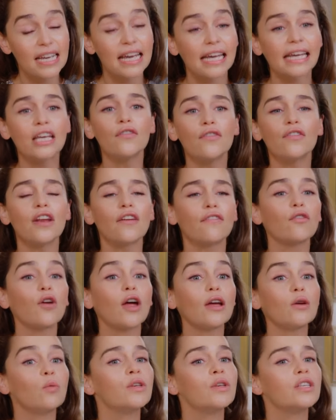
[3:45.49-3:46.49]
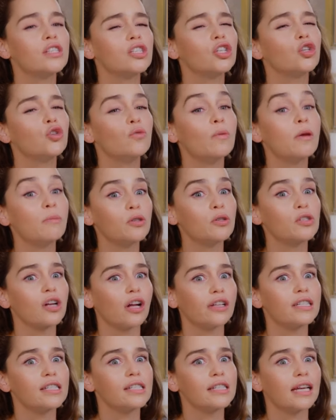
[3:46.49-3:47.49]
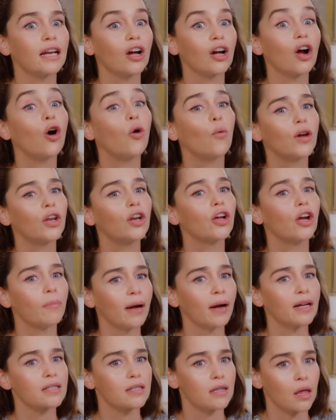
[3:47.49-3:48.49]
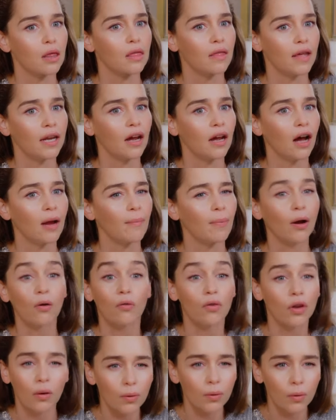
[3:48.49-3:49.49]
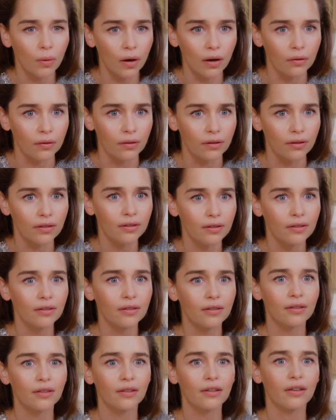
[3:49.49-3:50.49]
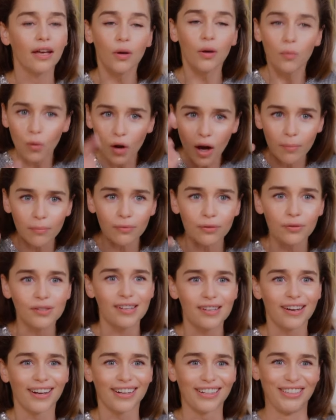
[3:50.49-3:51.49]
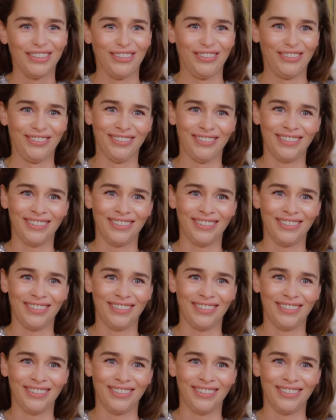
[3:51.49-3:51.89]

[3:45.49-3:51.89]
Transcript: Even if like we see people start to say like, oh, we're gonna go back to the thin eyebrow. No, we won't. It will come full circle.